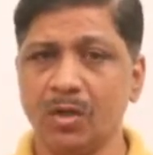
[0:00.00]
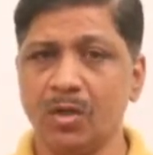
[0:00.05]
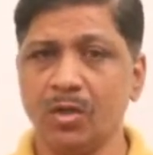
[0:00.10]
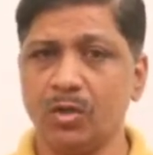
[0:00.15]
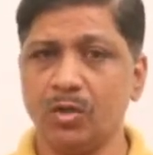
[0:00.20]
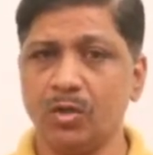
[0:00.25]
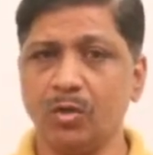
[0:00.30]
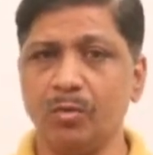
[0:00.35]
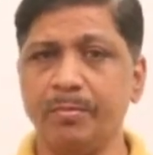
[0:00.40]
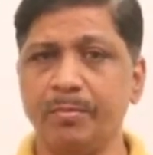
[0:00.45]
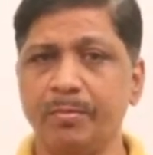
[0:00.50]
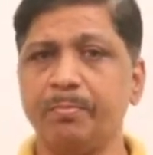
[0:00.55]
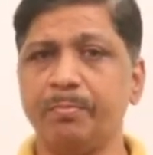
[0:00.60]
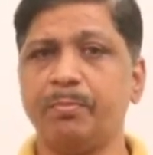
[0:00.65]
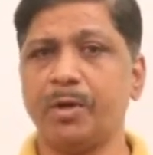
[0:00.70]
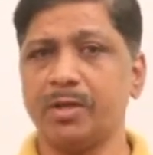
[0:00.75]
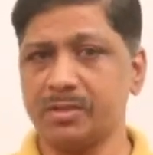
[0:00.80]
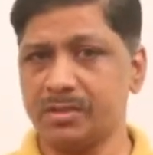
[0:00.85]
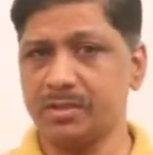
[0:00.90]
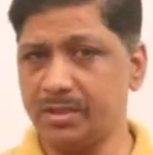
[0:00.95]
you may
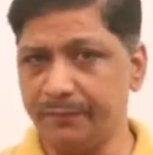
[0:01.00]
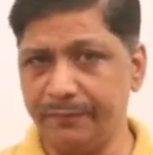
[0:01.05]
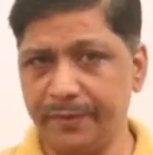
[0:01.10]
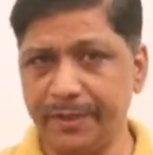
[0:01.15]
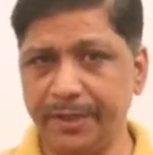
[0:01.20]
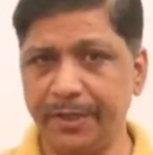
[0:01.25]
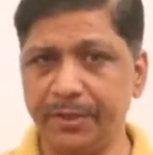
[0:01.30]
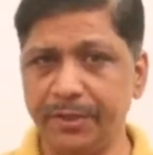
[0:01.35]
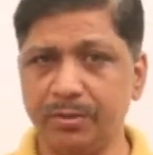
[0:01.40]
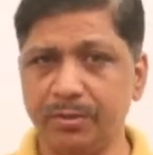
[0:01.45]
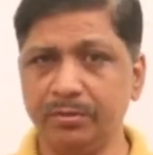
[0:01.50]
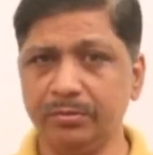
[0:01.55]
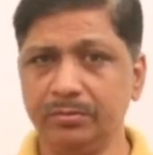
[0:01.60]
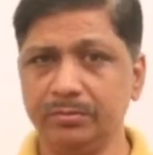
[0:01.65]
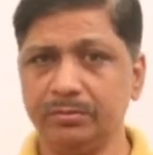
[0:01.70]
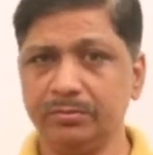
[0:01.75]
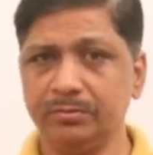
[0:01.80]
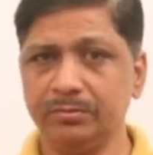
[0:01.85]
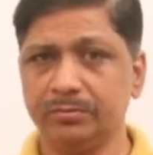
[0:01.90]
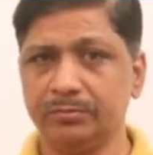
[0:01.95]
pause the
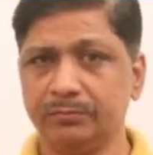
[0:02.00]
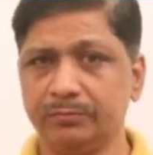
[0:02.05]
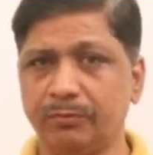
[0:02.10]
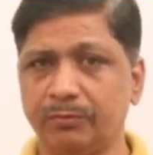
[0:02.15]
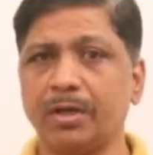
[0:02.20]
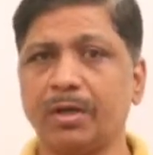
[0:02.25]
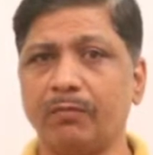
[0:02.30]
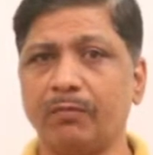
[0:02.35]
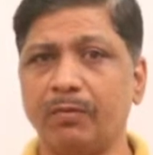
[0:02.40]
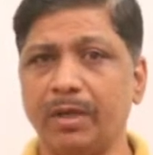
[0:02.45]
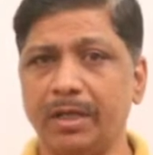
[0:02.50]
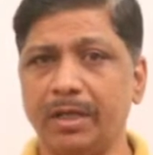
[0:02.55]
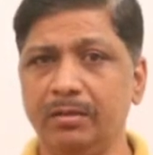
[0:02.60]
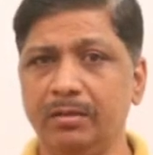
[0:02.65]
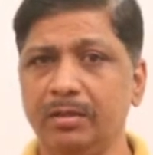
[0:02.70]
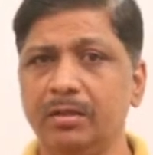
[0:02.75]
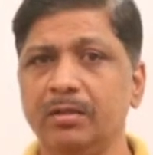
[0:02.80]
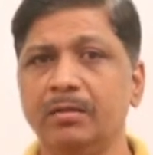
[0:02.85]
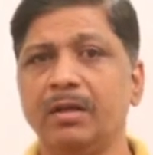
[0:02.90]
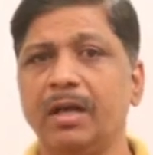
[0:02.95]
video for a while
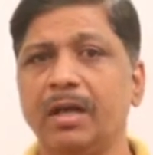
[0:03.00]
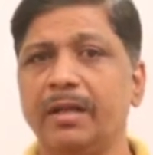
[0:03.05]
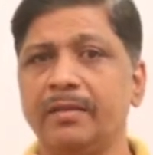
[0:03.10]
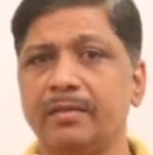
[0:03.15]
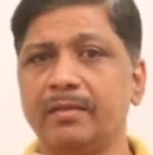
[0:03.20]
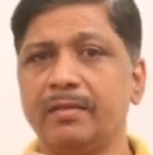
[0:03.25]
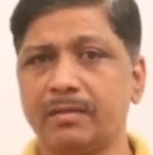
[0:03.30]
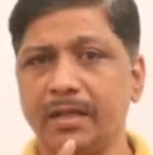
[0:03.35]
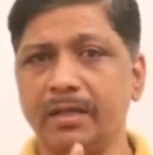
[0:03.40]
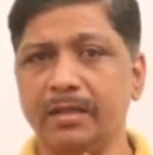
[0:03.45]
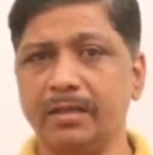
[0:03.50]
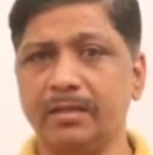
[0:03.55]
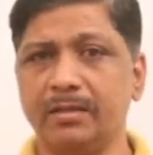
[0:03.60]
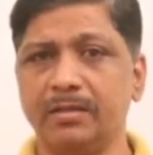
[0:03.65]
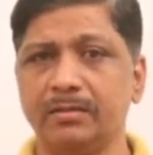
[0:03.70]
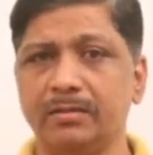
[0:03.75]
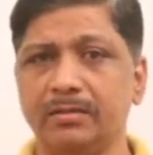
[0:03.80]
and think,